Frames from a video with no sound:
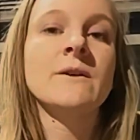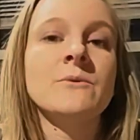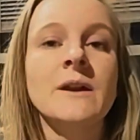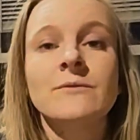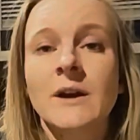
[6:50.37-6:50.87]

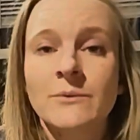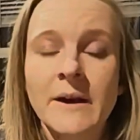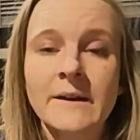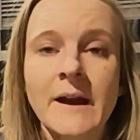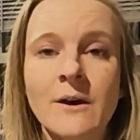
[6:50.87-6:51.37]
Whenever I
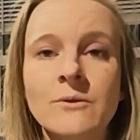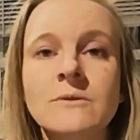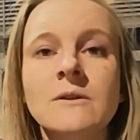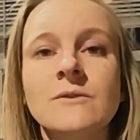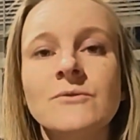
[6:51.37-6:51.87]
ran
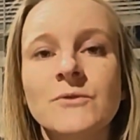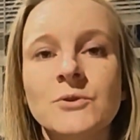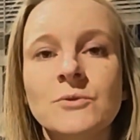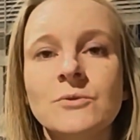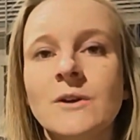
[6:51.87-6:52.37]
out of
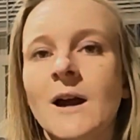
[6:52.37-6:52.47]
food,